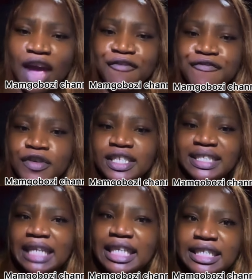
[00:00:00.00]
So I've
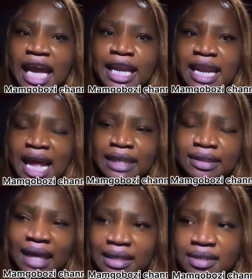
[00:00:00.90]
studied and
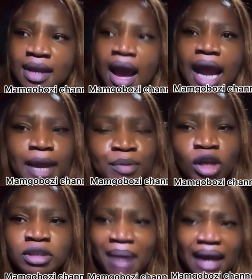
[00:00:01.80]
learned that I
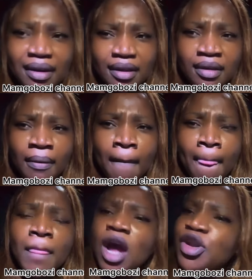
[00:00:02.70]
am not money,
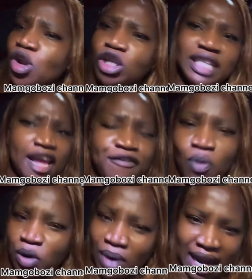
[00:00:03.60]
not
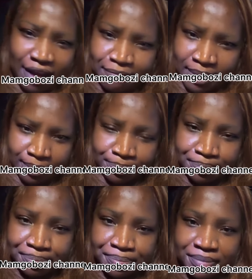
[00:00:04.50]
everyone will love me.
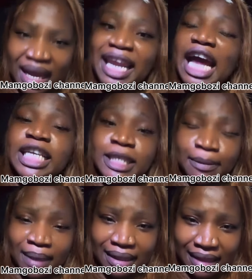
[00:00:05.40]
And
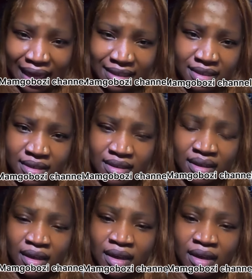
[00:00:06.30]
accepted that.